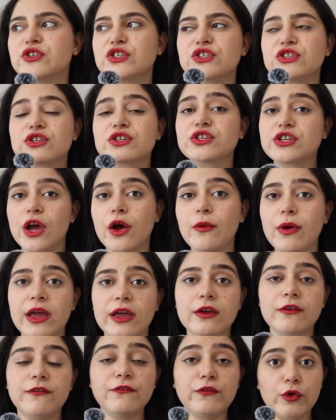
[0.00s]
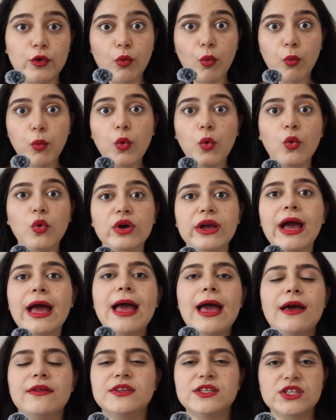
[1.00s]
just going for a walk
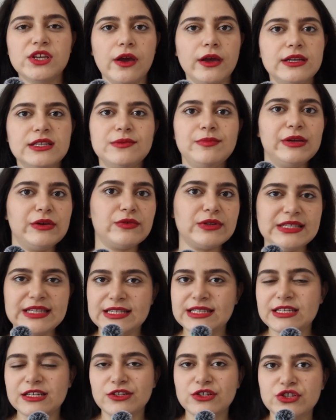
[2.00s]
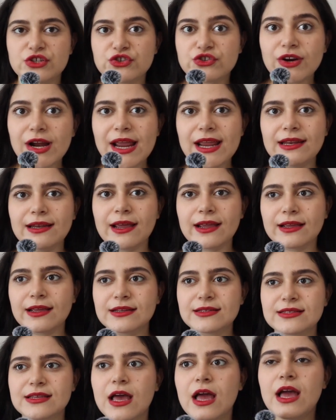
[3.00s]
and it's going to be resistance training.
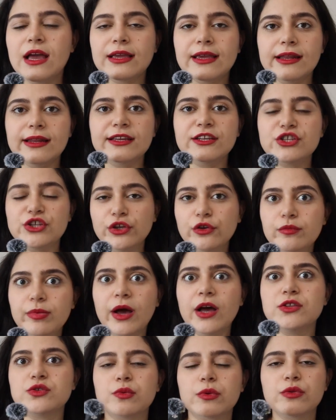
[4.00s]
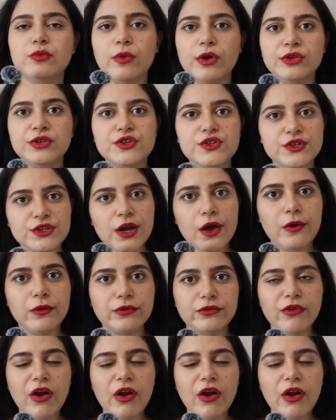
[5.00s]
It's killing two birds with one stone,